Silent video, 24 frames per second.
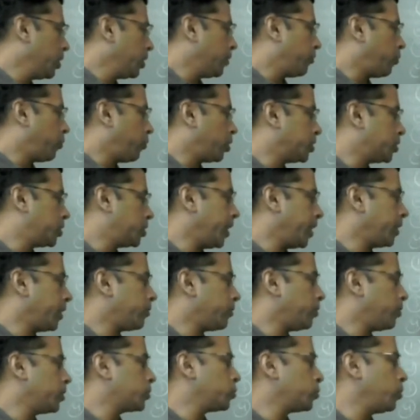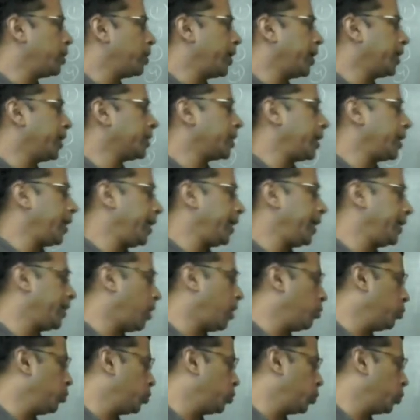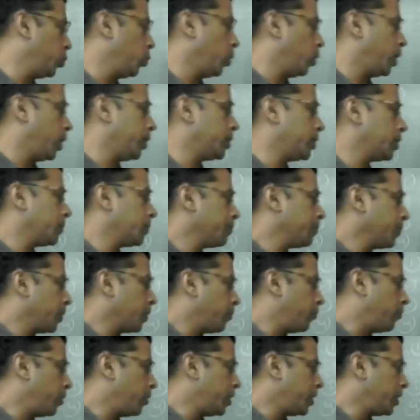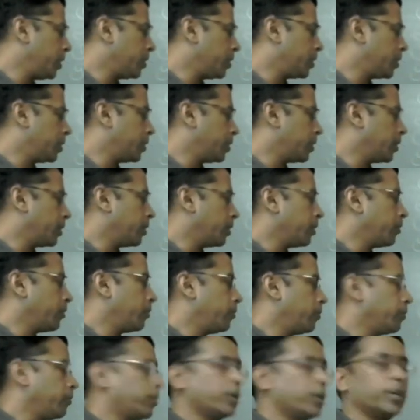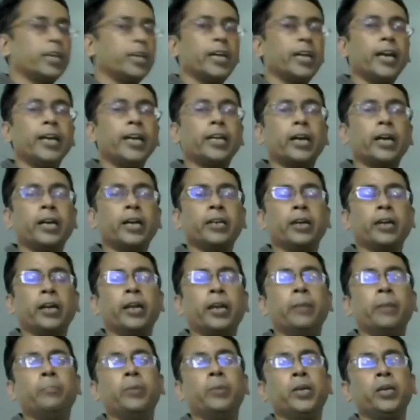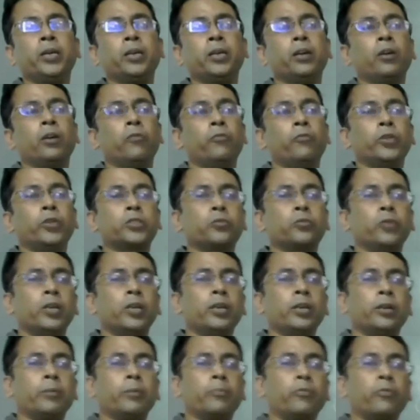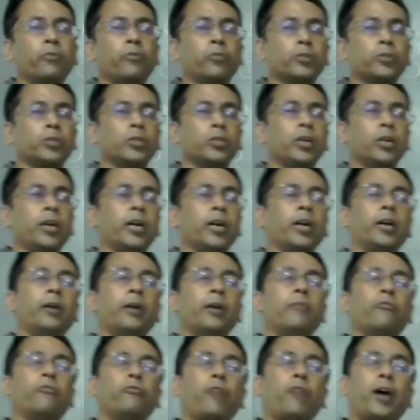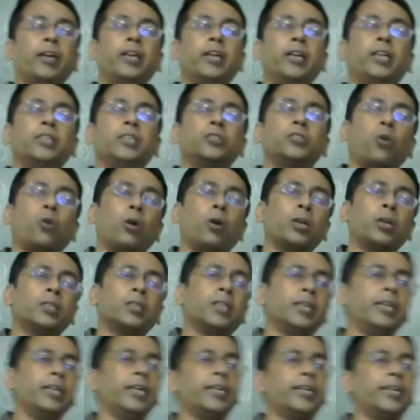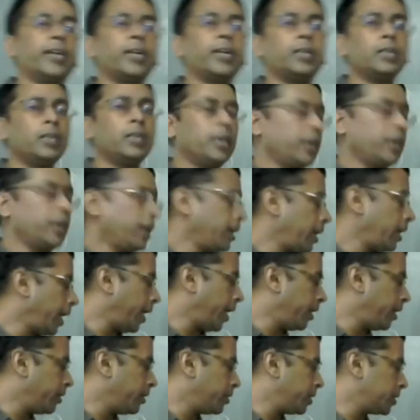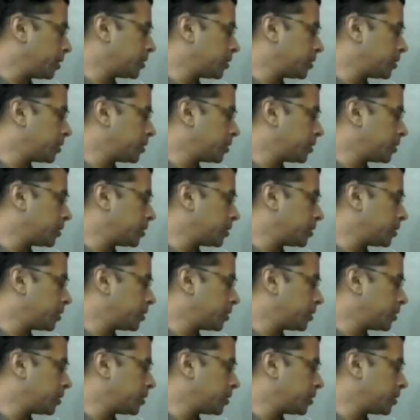for j equals to length a down to 1, we create an array b which will finally sort the data, and this